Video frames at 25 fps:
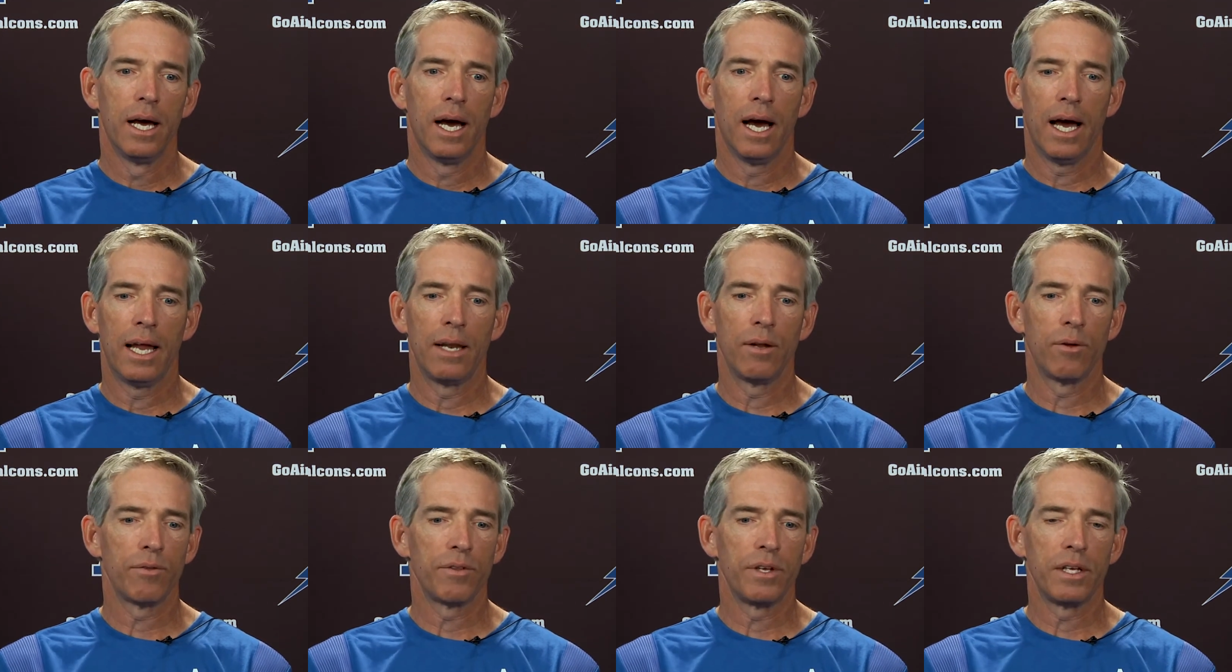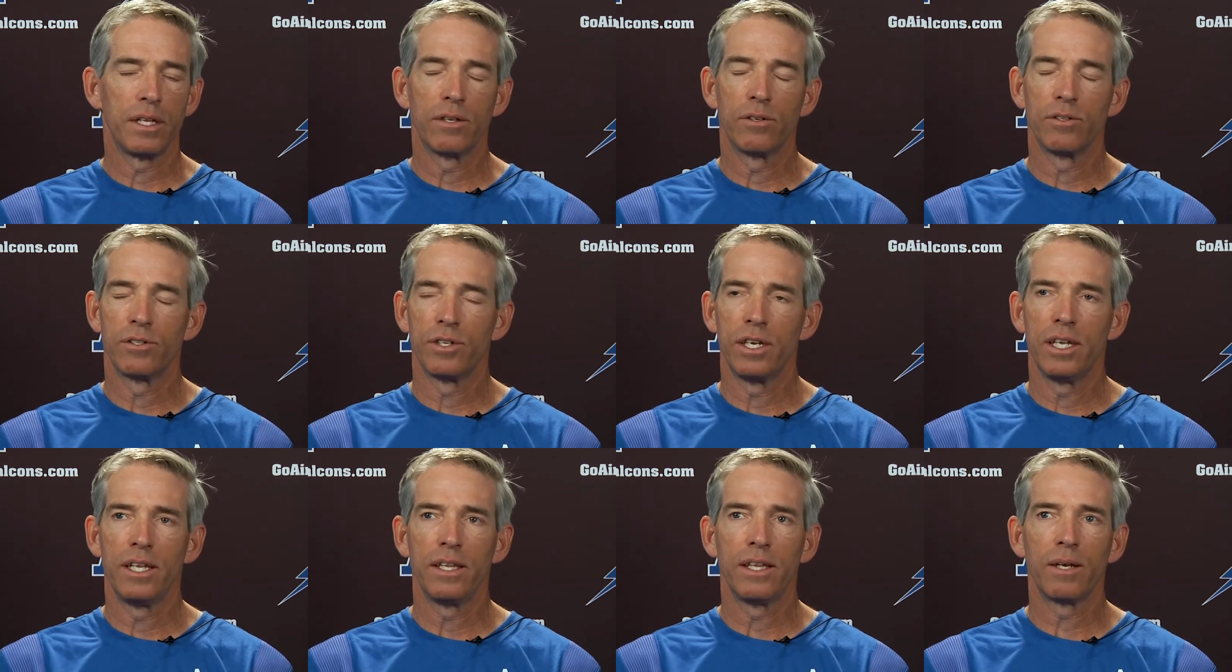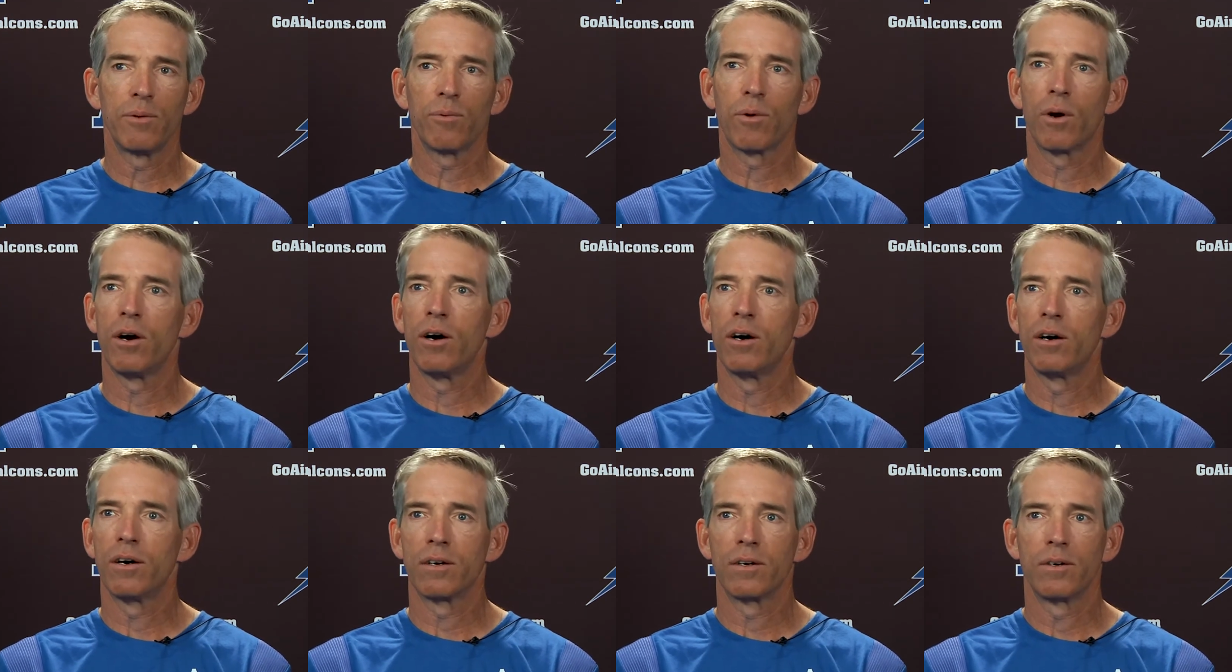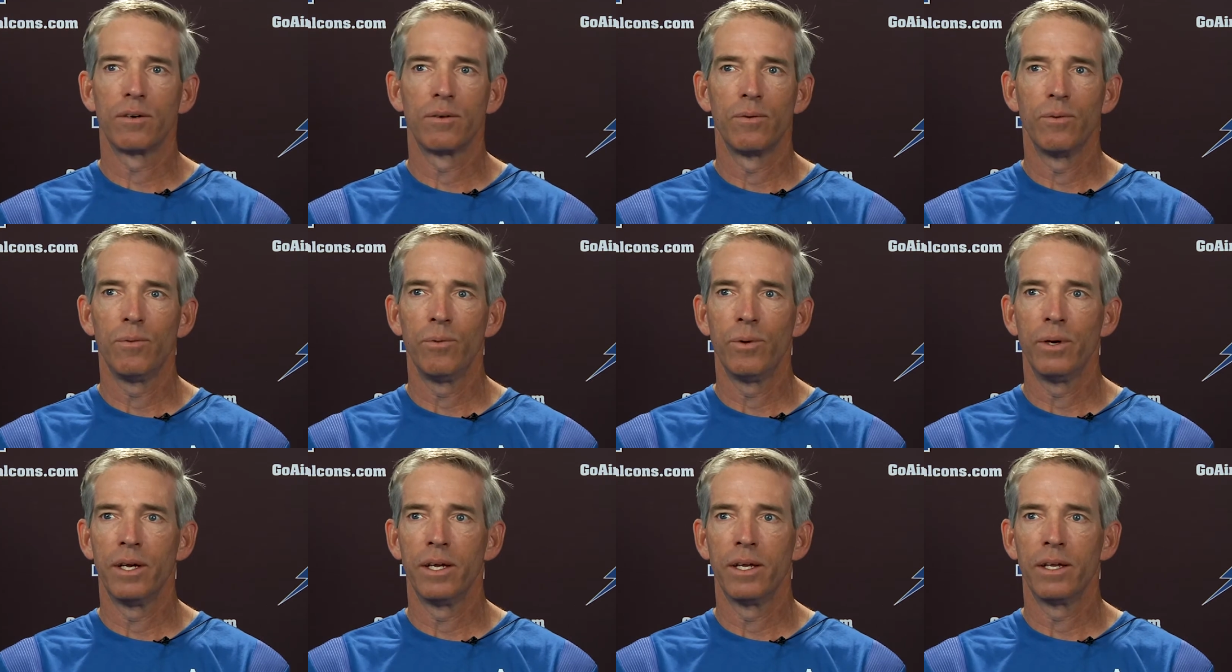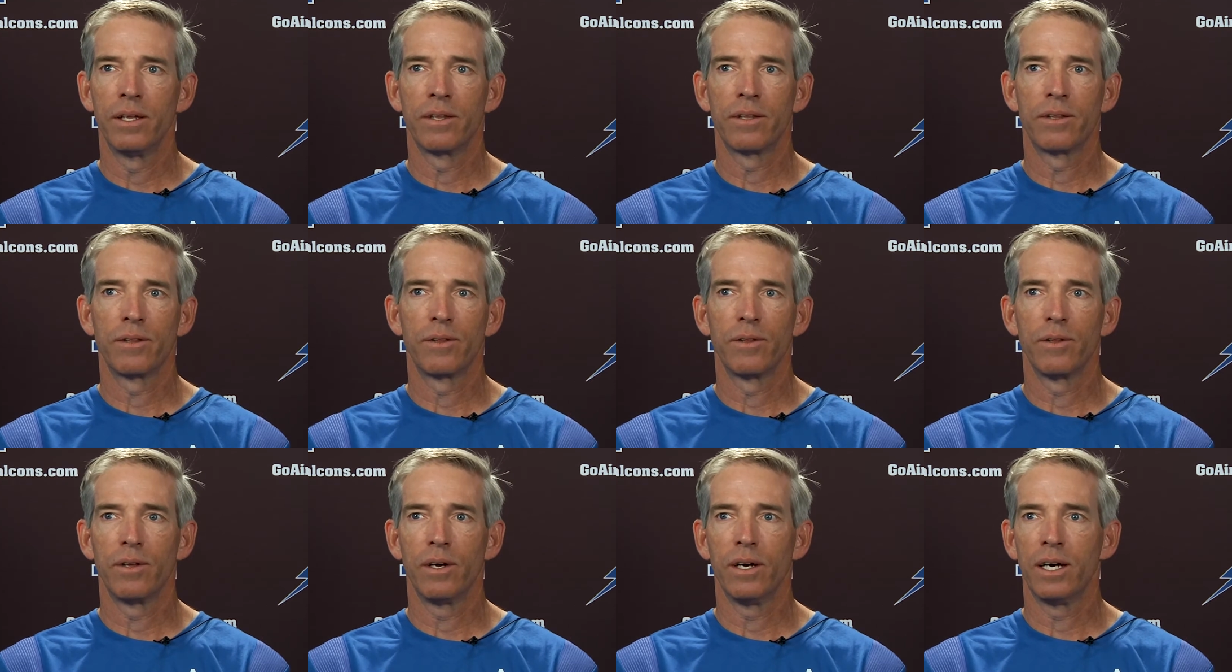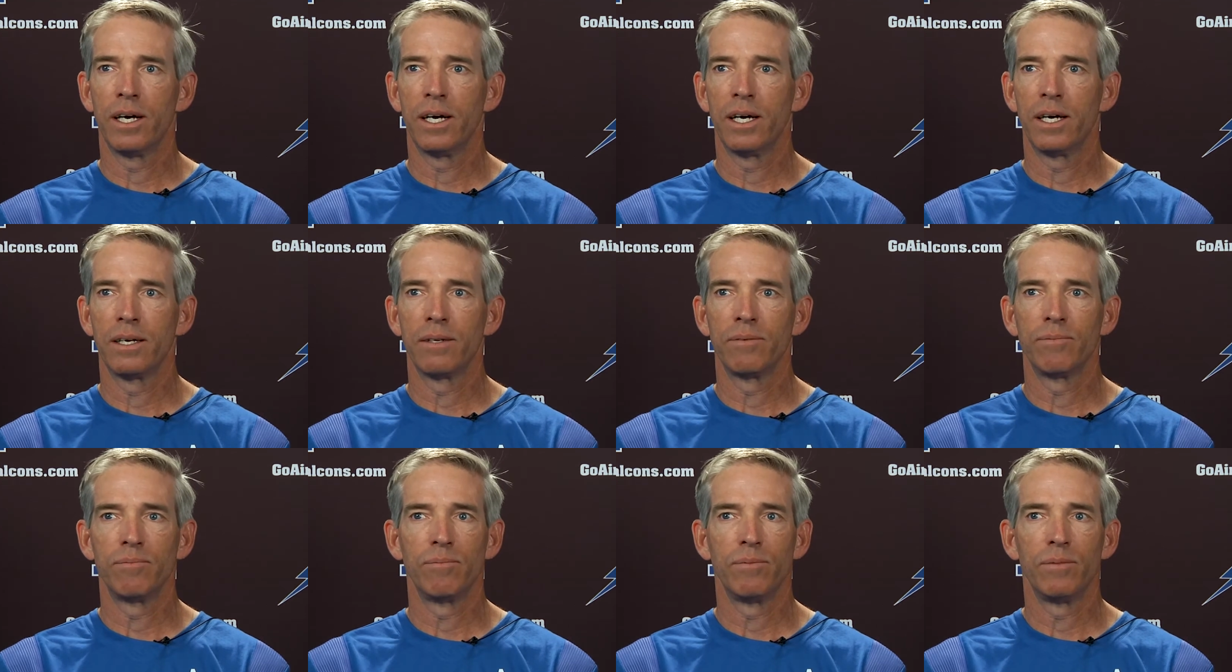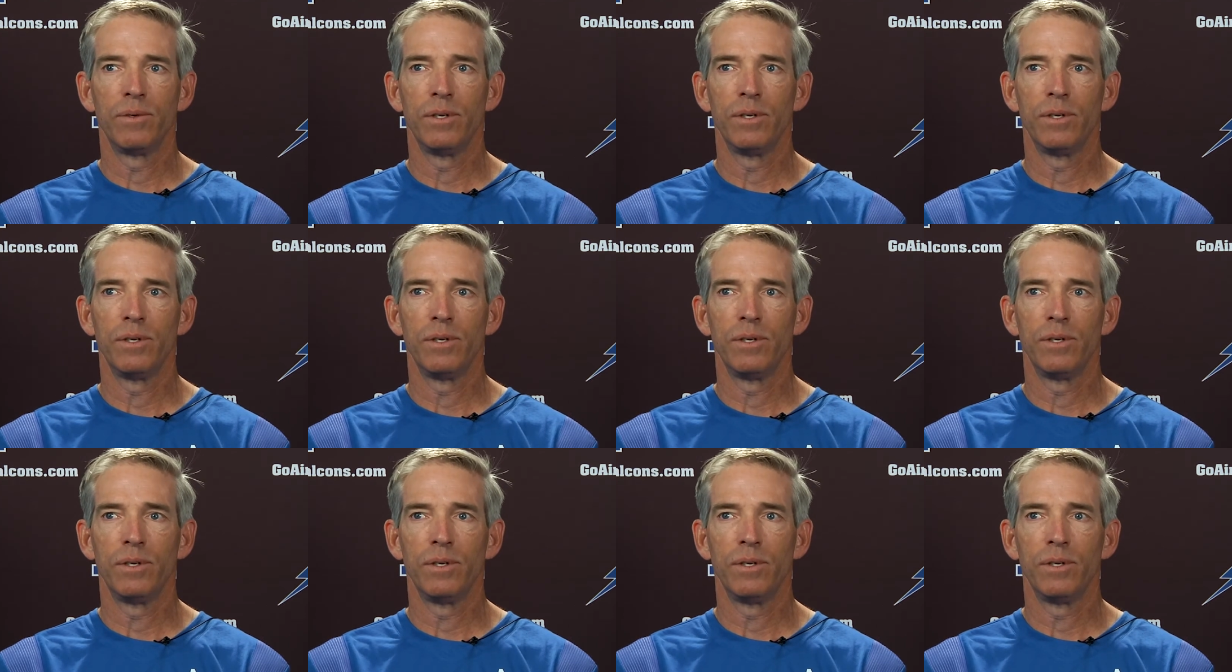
I don't think there's anything wrong with uh,